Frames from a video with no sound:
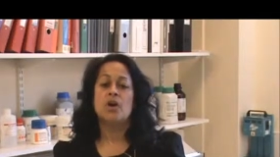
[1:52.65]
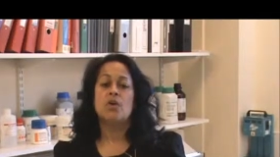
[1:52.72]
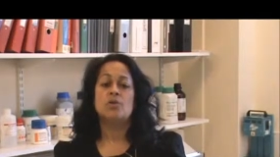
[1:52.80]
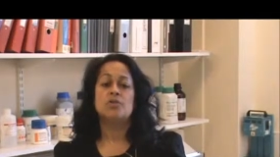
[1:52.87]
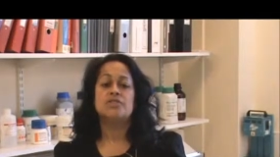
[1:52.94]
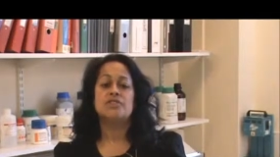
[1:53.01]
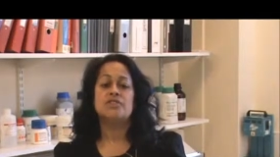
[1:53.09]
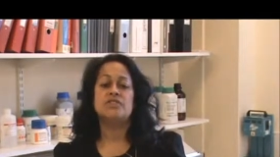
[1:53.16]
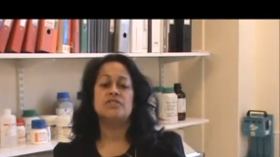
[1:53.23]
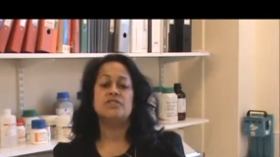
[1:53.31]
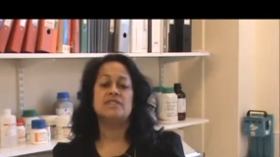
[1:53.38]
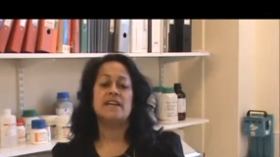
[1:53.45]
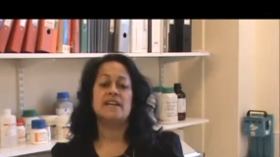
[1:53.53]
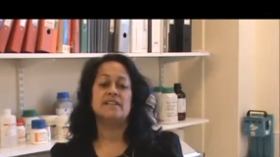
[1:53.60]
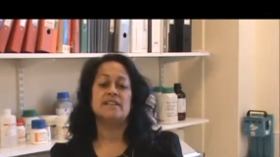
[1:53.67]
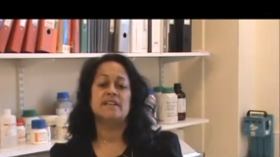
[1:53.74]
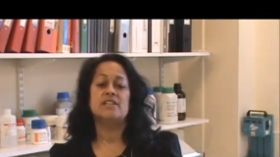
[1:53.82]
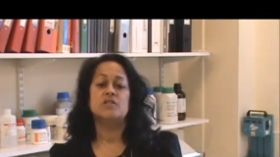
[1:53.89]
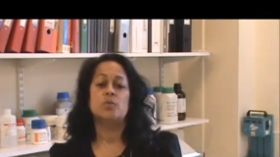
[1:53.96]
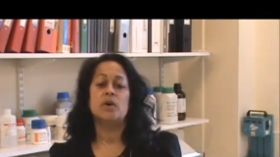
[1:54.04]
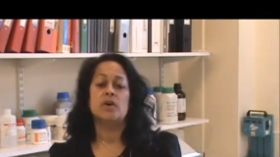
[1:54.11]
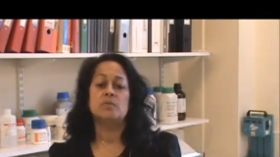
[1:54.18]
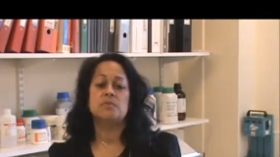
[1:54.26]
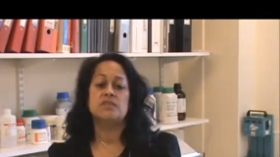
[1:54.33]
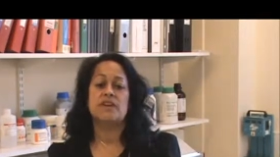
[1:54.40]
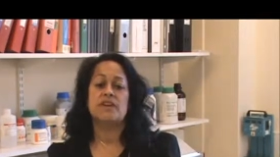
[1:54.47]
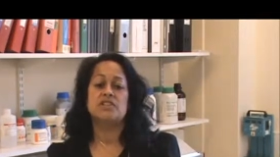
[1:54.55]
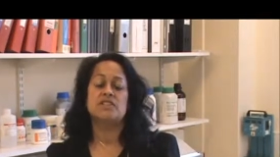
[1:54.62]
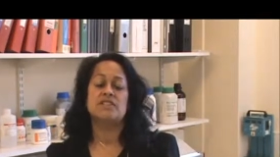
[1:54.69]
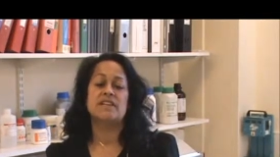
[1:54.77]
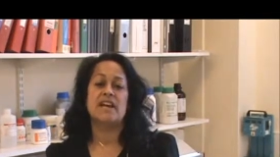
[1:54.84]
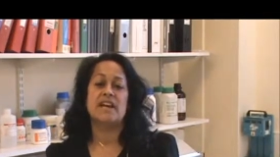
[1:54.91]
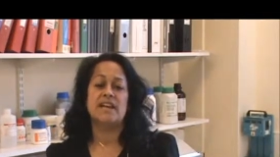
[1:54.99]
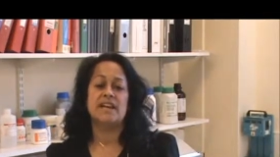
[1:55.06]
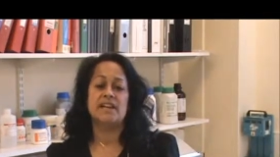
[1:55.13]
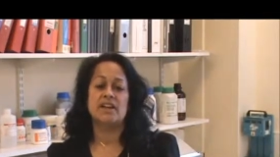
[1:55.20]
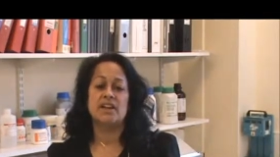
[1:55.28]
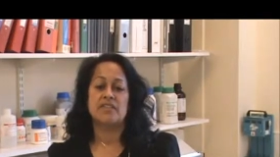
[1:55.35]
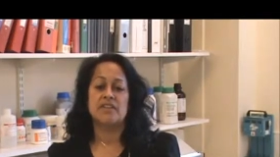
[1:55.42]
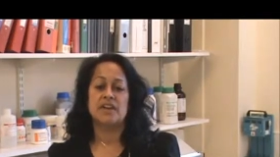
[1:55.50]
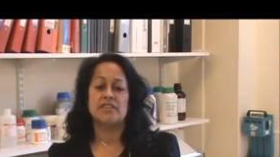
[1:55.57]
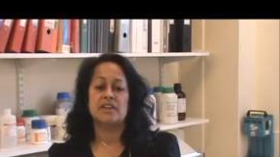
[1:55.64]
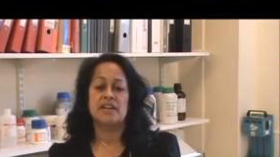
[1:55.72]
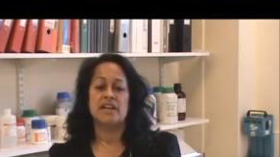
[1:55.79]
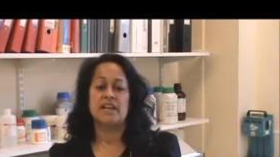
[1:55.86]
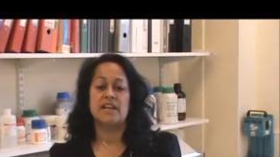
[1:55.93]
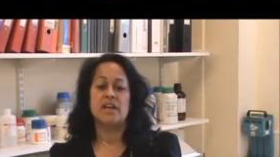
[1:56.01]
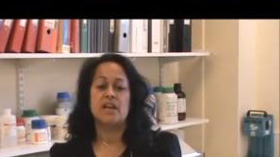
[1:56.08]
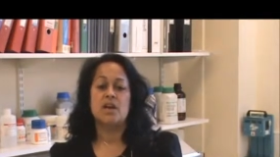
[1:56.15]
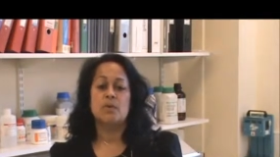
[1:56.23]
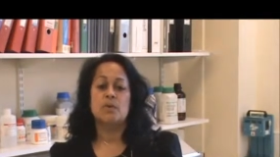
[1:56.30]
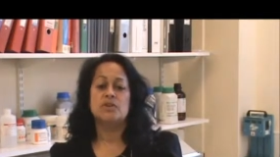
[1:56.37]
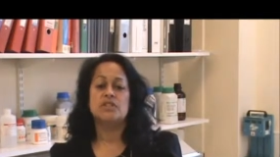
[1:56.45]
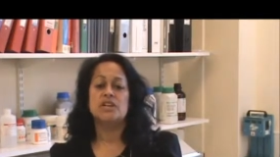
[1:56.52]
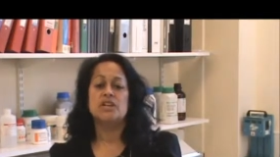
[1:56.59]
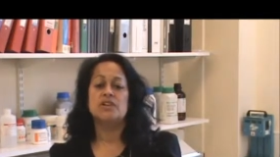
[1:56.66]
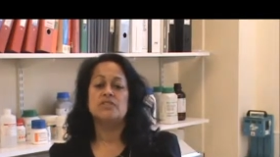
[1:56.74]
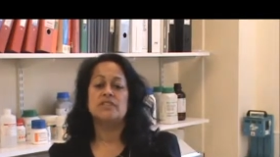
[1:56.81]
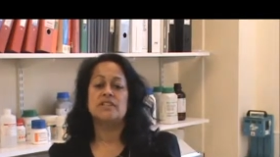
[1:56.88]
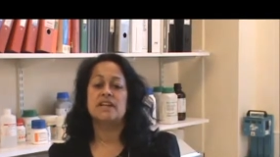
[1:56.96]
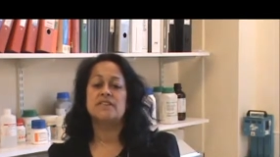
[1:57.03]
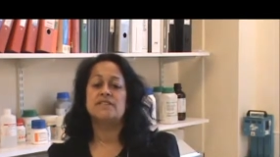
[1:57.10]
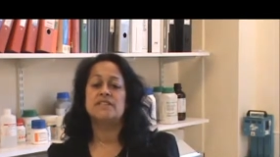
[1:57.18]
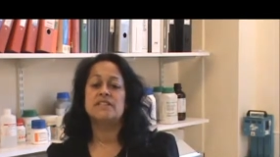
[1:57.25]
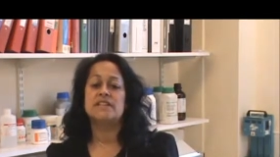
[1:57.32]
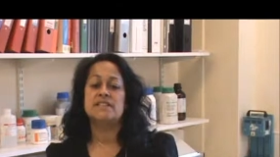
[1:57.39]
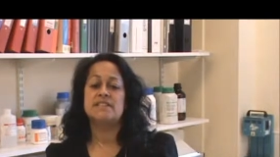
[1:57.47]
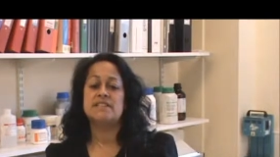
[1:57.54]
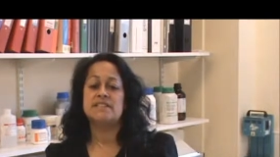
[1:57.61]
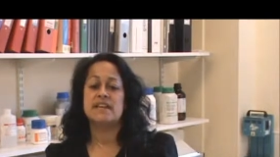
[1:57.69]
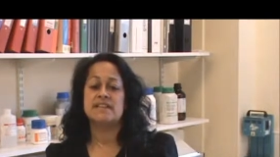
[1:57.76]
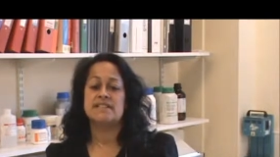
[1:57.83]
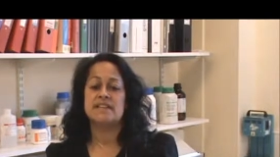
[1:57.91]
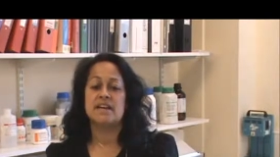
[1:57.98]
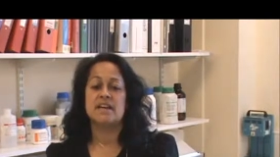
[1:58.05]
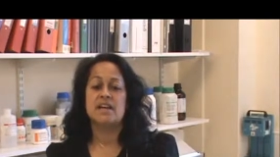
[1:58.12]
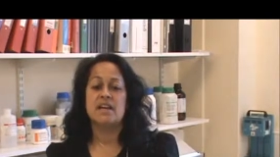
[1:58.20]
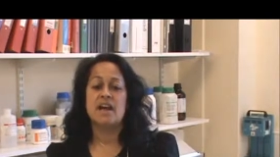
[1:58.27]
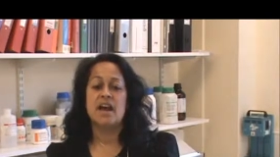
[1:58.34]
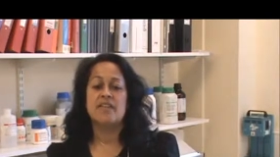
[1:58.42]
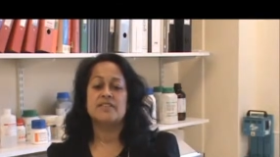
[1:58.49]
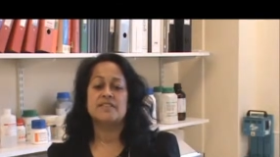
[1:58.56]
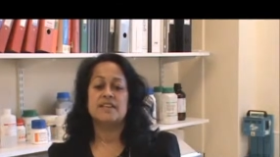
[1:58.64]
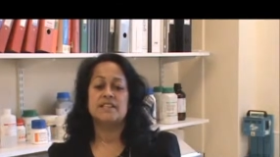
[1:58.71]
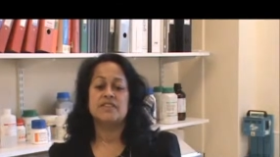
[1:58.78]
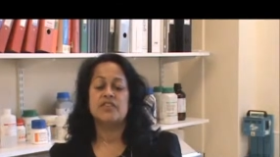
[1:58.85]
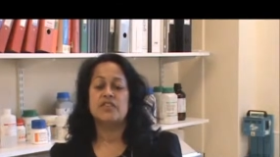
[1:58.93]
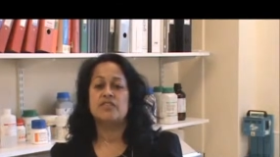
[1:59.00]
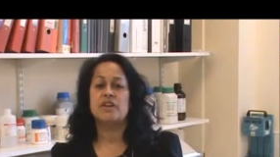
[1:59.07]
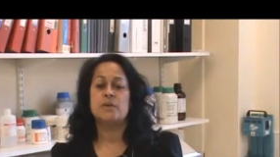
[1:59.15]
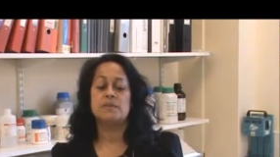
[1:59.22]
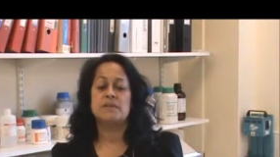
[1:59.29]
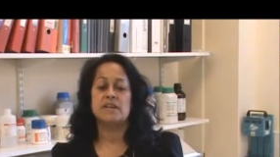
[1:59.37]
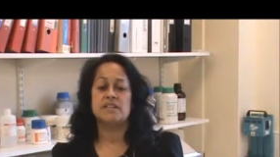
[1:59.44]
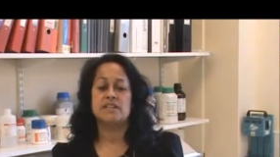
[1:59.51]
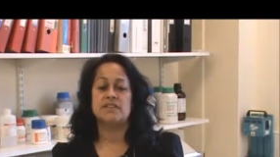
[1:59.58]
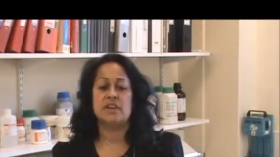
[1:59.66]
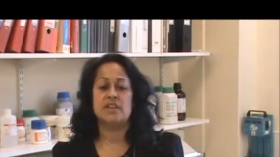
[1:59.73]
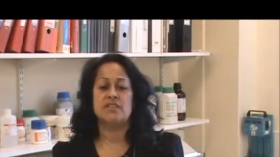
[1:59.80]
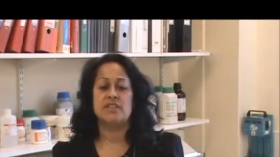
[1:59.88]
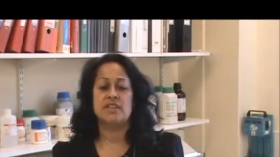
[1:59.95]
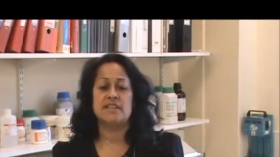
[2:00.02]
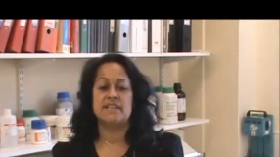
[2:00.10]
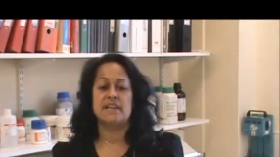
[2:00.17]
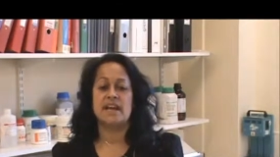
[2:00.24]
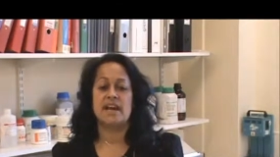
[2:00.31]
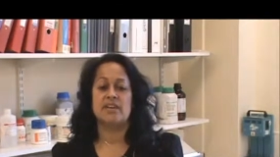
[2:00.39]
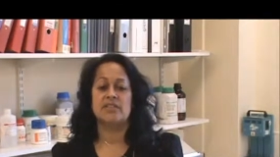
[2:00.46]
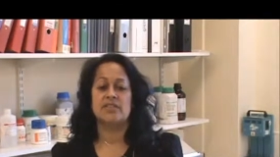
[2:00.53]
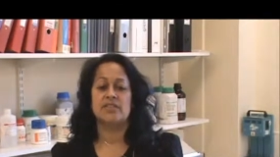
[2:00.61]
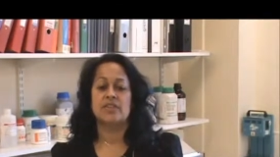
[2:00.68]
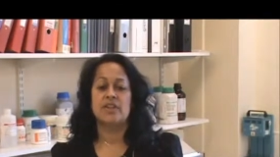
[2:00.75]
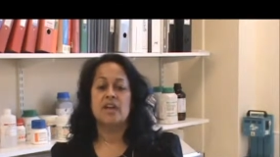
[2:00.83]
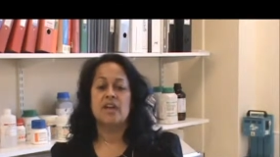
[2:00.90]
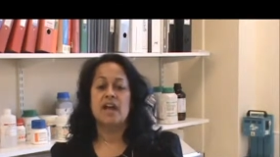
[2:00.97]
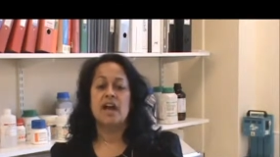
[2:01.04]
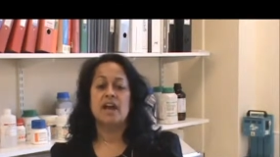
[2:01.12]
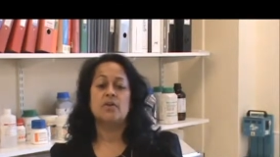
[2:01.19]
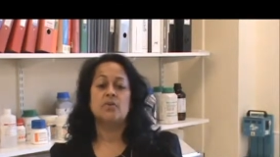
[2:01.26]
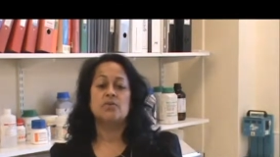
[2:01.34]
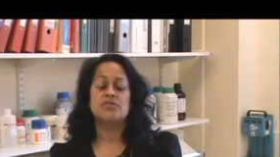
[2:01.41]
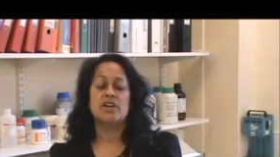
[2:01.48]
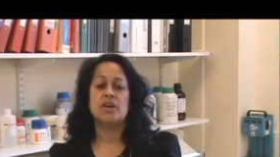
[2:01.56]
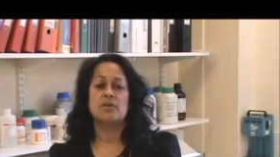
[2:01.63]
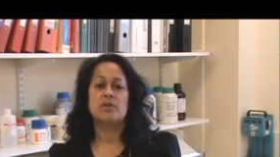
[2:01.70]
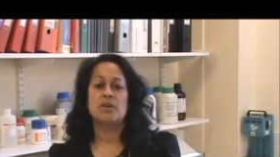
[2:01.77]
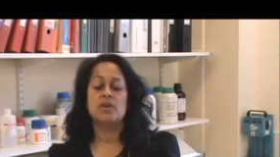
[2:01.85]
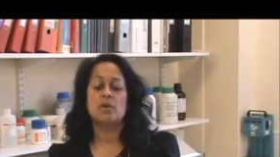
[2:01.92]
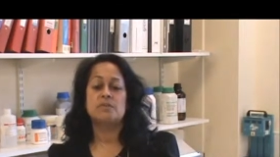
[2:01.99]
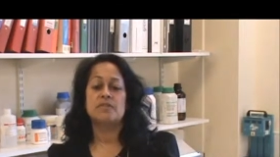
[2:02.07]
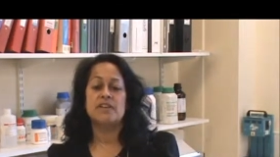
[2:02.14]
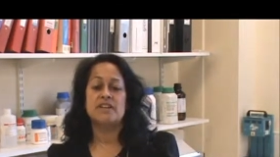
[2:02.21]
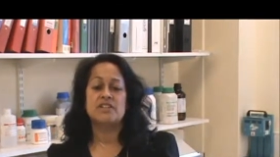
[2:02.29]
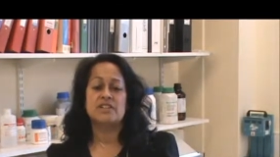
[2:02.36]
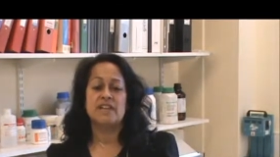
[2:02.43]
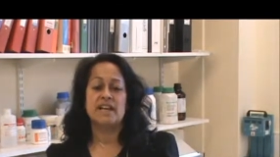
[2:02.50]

All students attend at least one observation day in an IVF clinic, which includes the London Fertility Centre and the Centre for Reproductive and Genetic Health, and also an observation